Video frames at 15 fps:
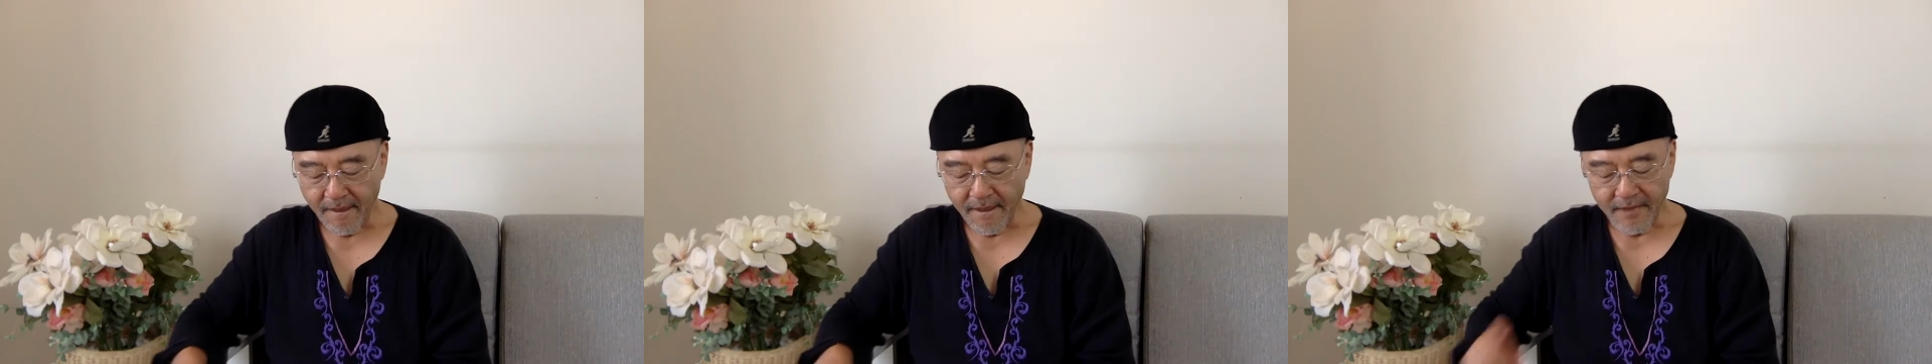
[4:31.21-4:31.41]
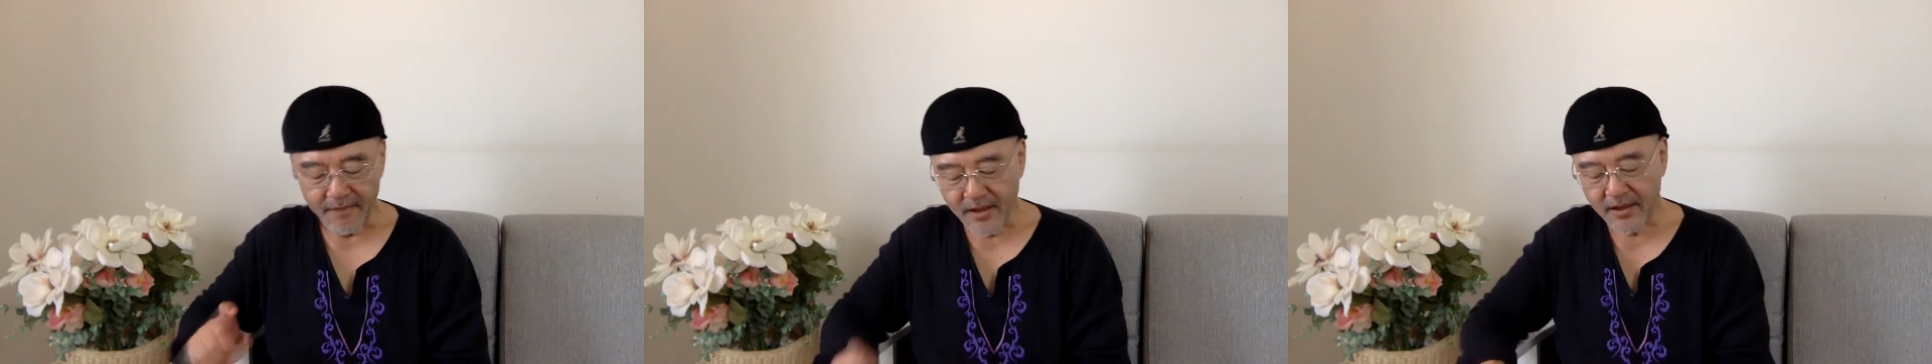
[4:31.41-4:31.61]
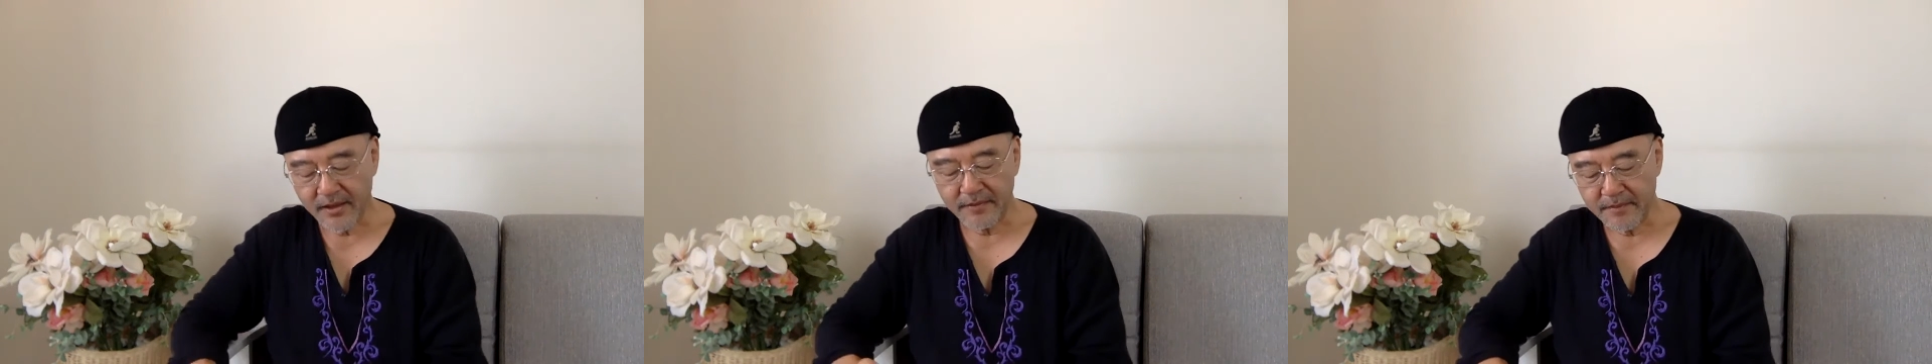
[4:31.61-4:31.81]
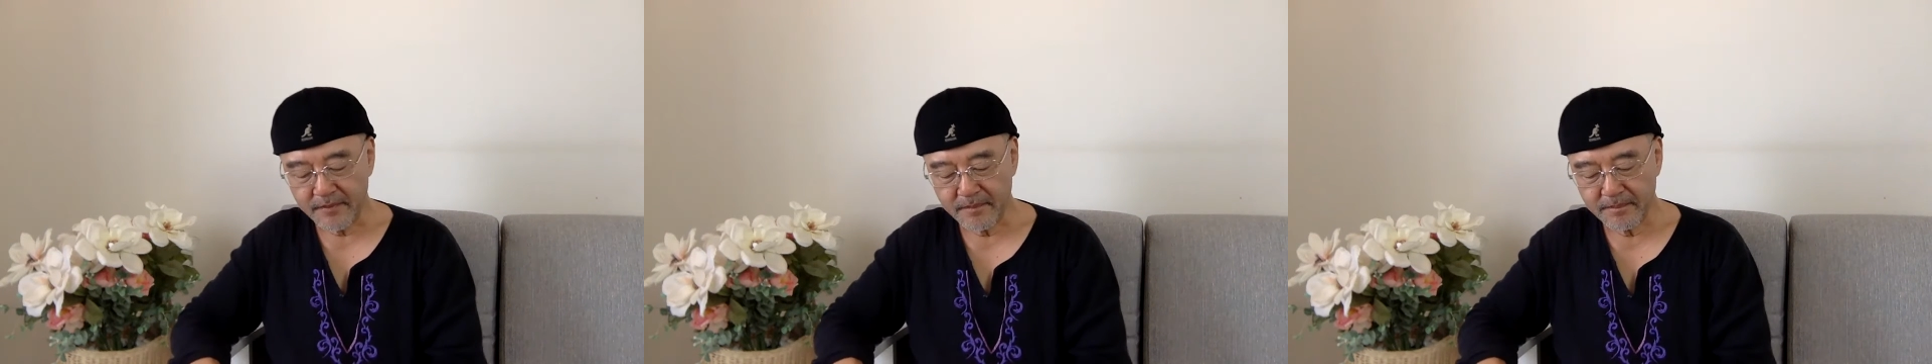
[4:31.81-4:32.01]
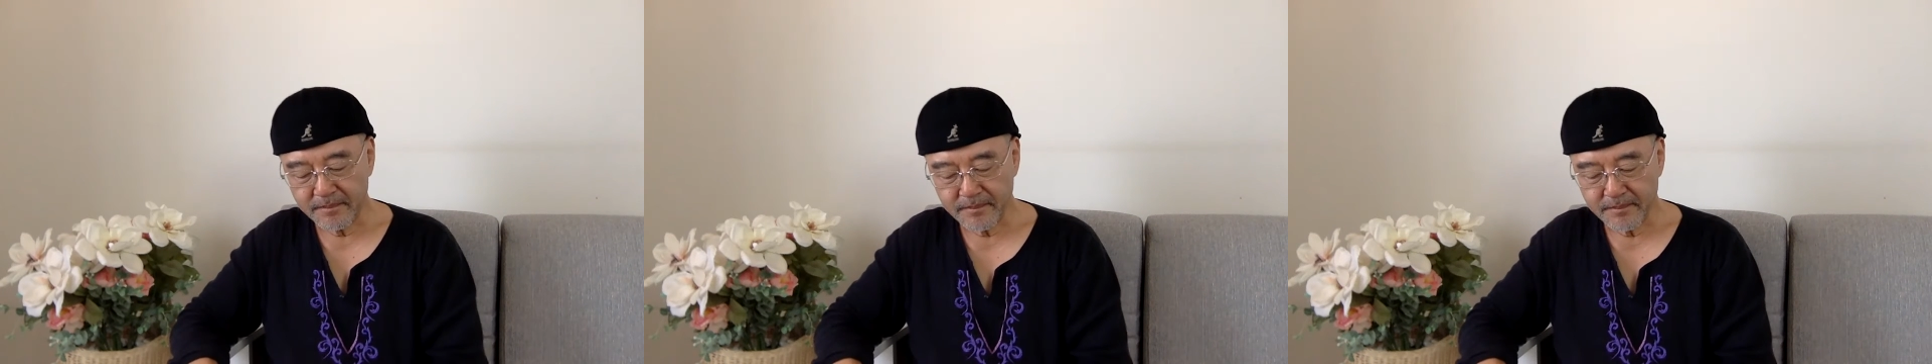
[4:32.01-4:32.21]
And
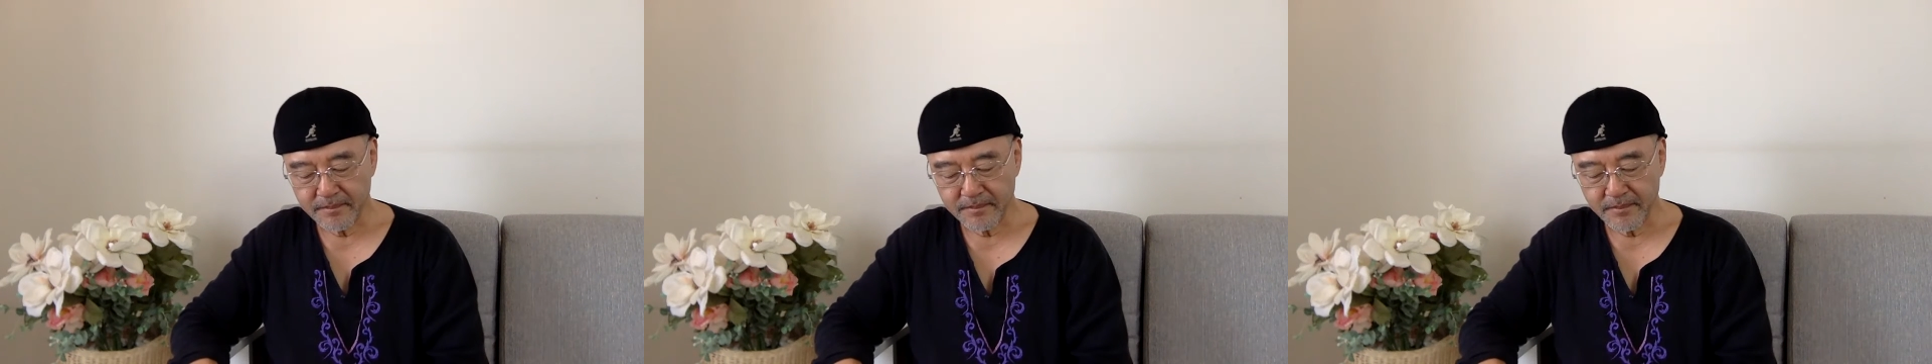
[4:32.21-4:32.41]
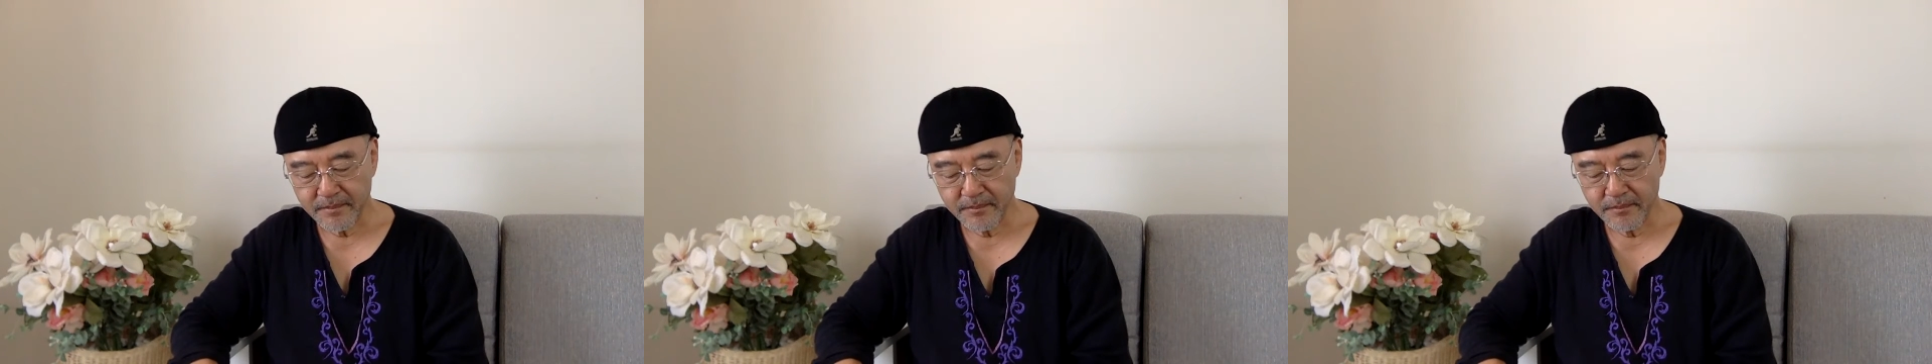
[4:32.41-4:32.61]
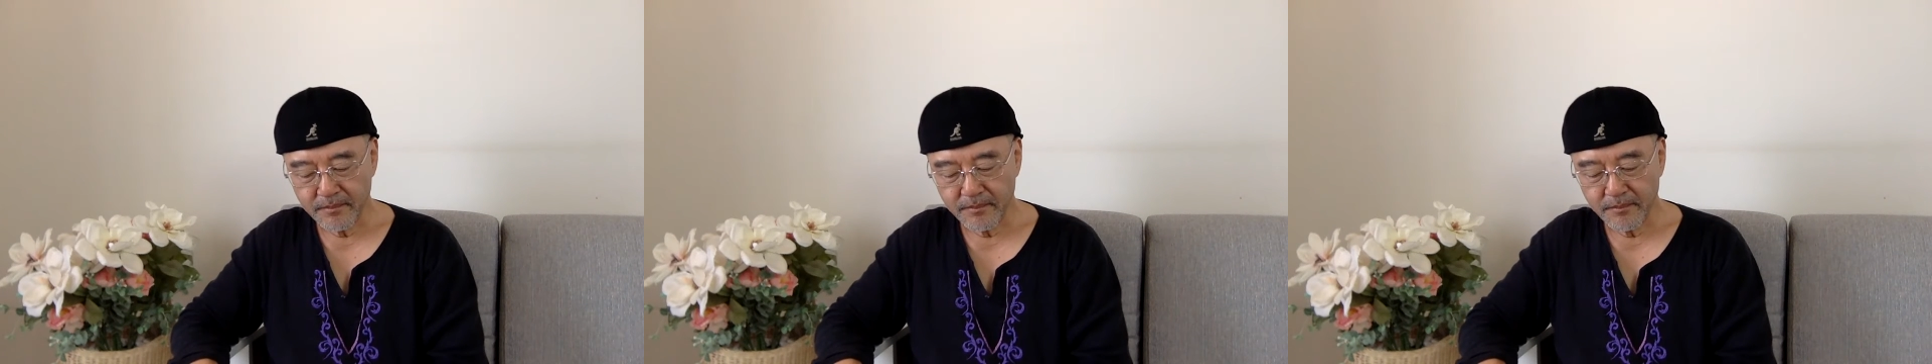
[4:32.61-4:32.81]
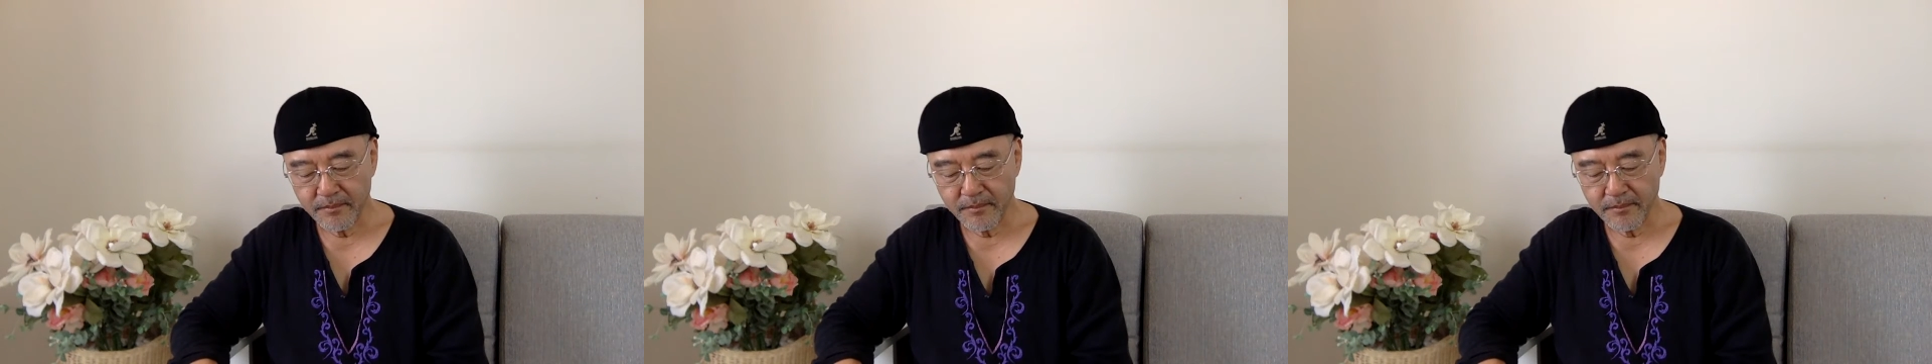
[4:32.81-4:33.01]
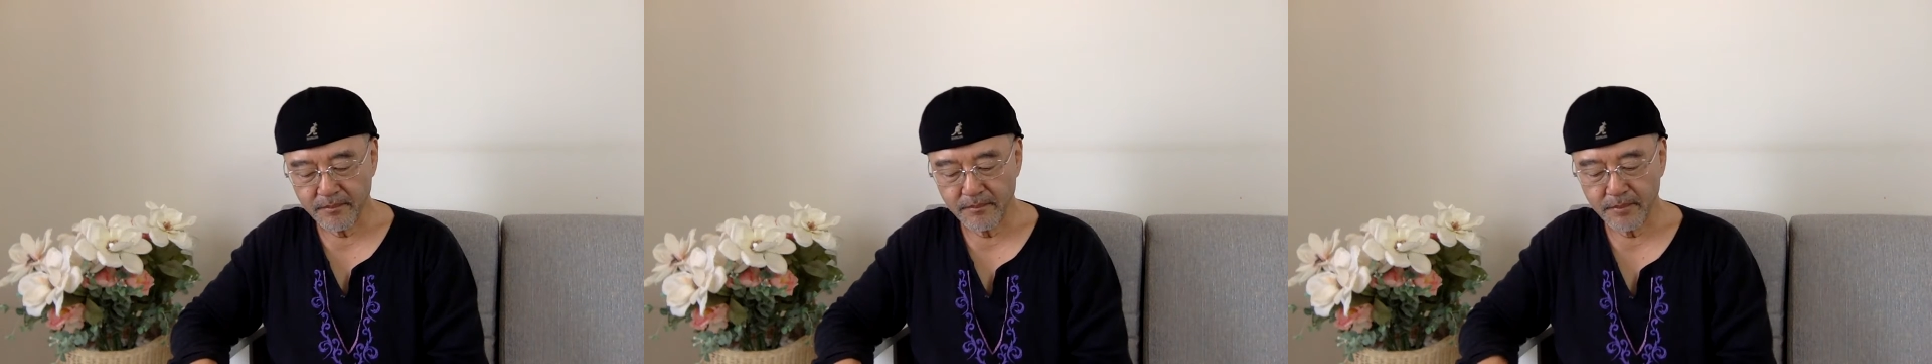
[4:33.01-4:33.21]
then,
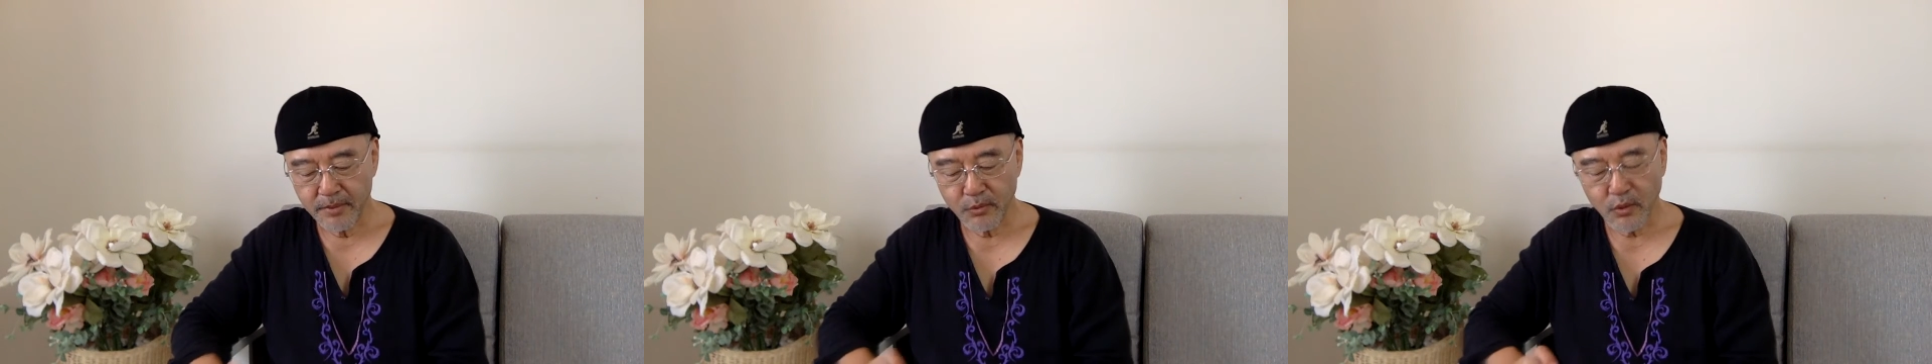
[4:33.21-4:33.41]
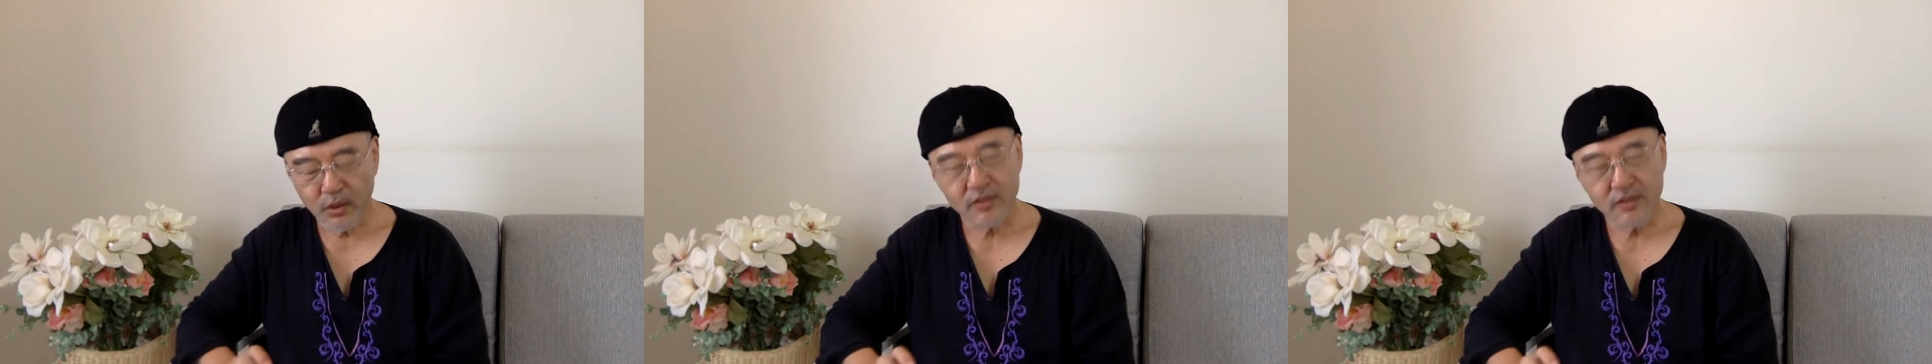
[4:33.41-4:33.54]
but